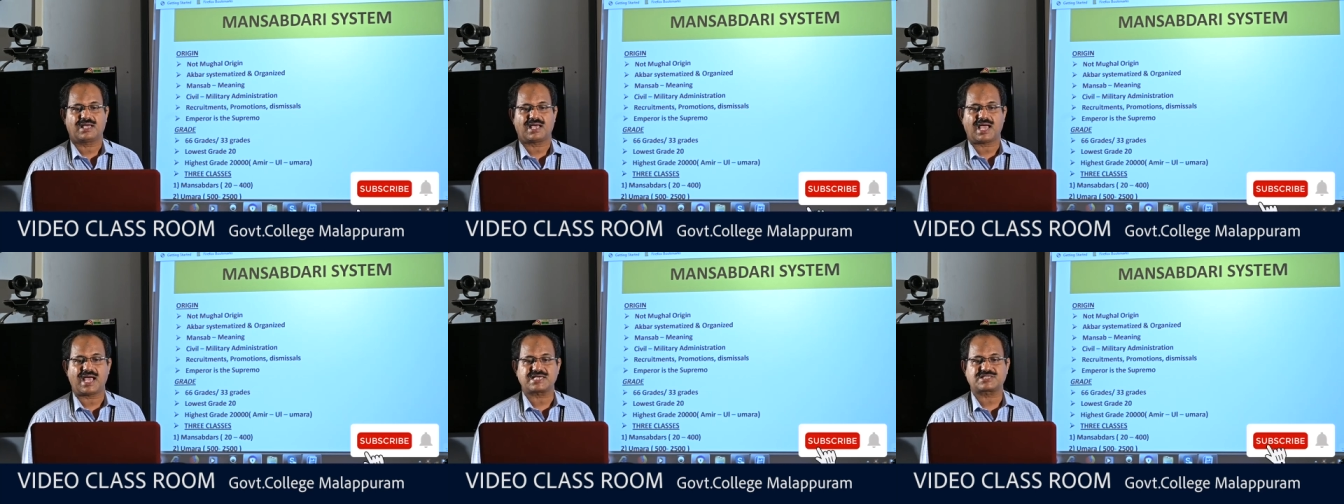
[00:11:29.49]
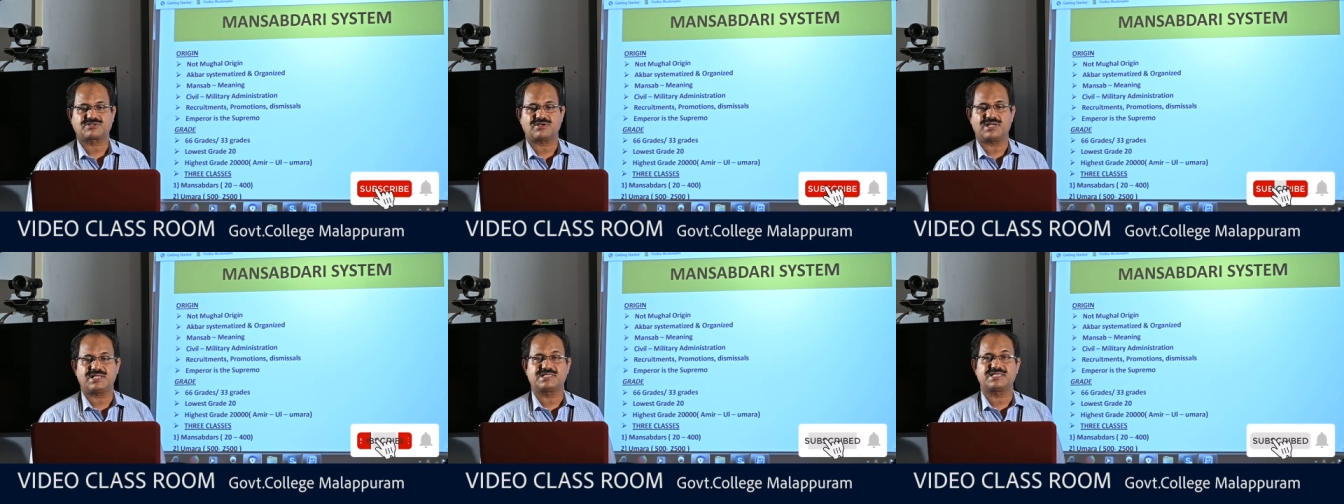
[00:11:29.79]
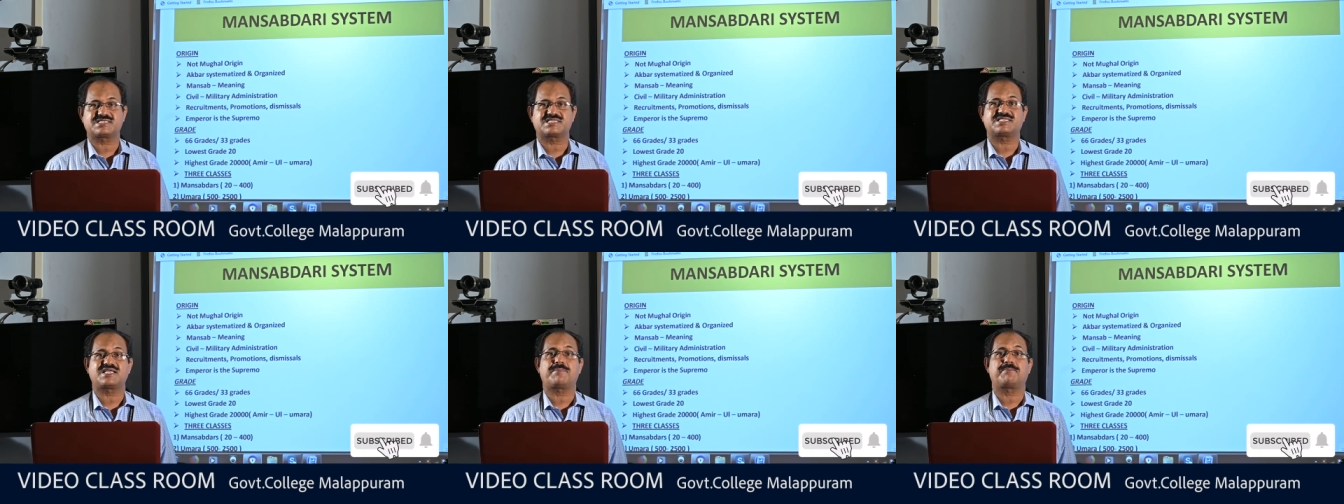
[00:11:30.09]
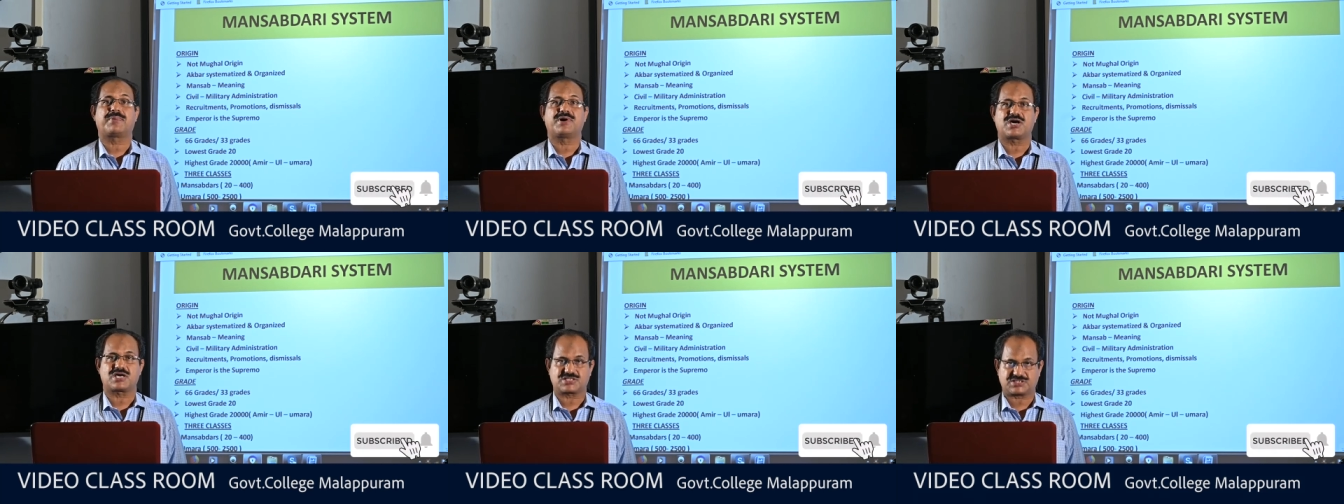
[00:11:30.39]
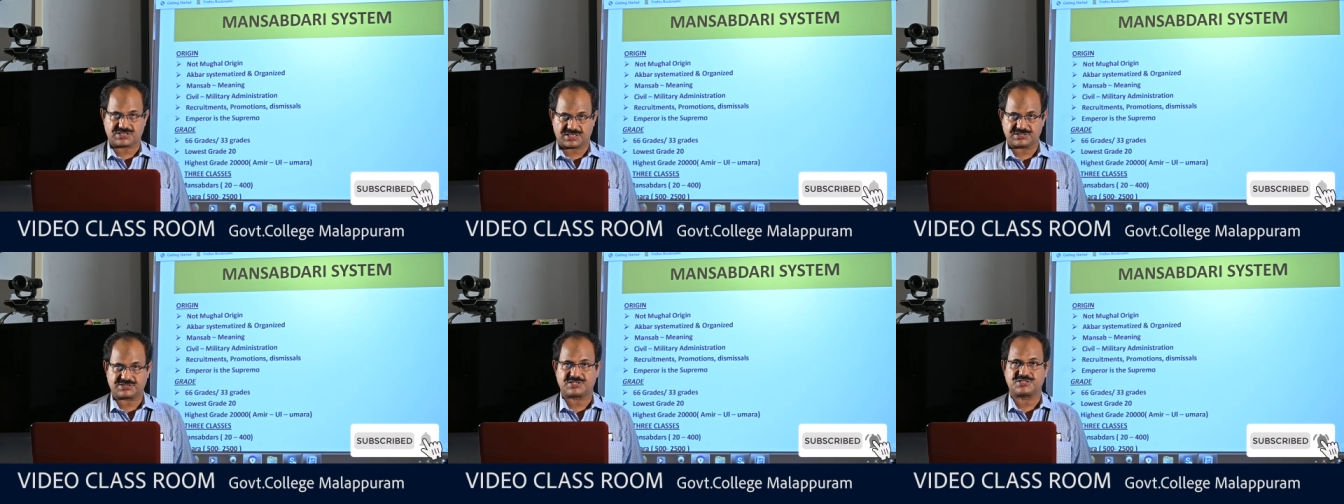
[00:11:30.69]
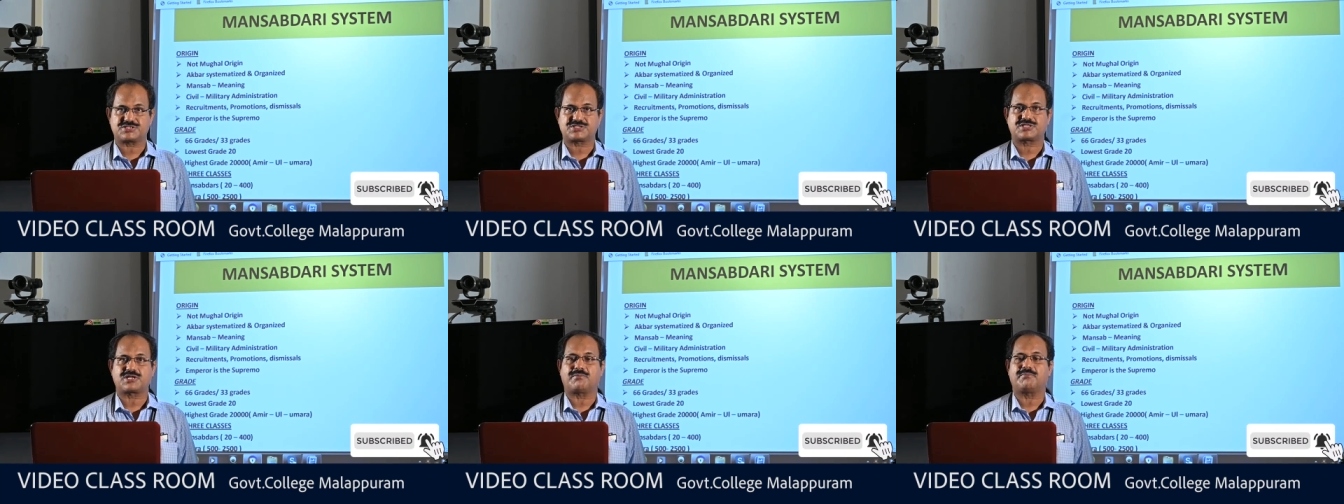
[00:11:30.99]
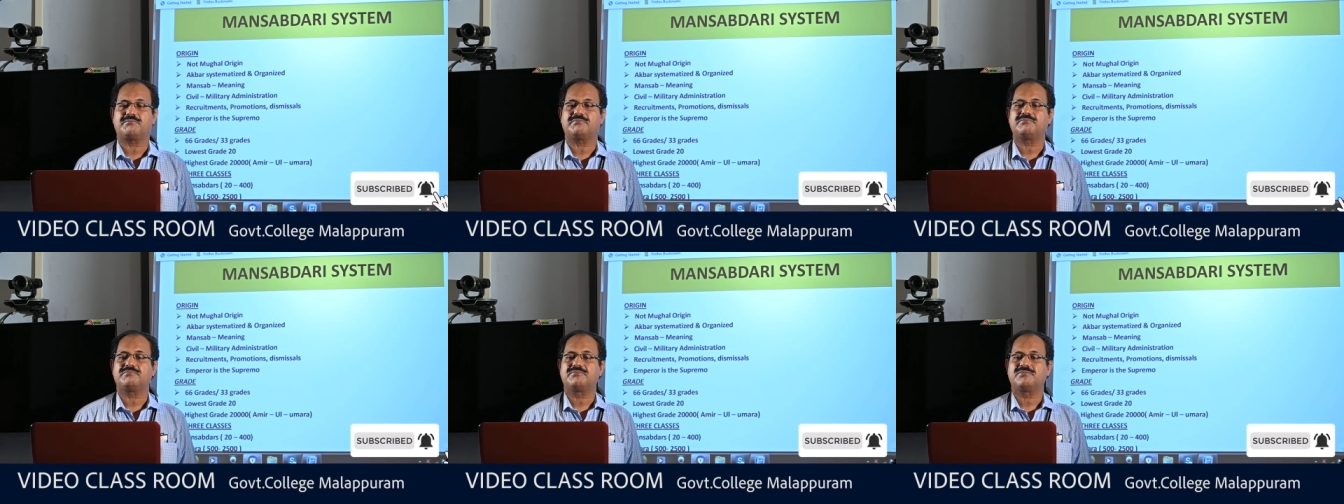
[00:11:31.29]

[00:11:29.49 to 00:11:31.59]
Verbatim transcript: Actually, this is a Persian system